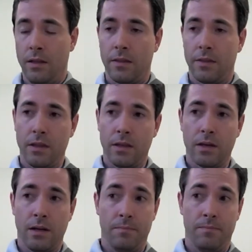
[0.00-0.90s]

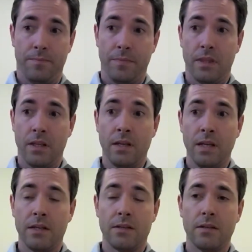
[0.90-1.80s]
the
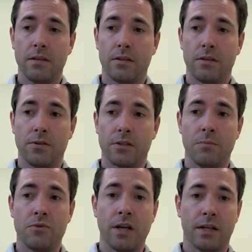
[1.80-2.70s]
need to
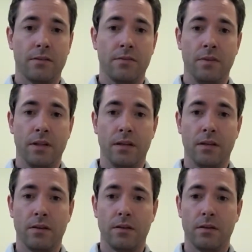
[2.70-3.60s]

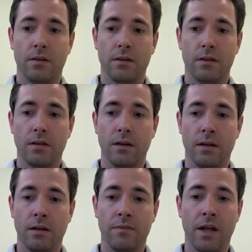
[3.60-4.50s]
subjectively
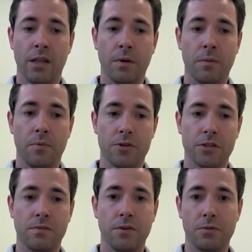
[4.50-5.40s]
evaluate a
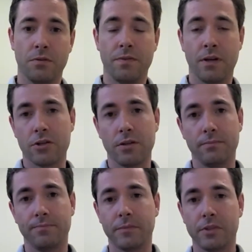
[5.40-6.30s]
person's visual
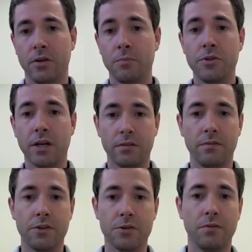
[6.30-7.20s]
function, so objective
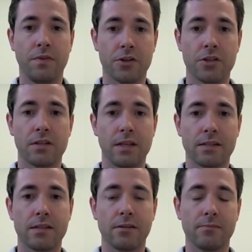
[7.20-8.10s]
visual function
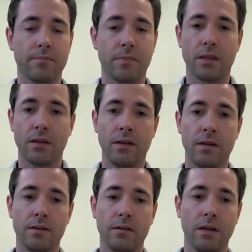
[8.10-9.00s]
testing.
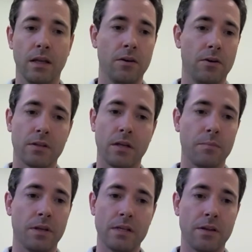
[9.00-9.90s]
And there are
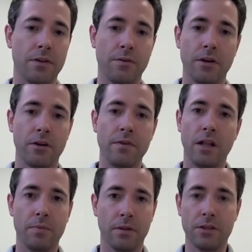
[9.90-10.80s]
companies out there that are
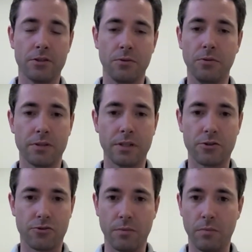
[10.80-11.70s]
developing these tools that
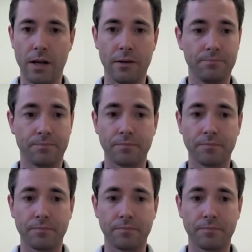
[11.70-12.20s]
streamline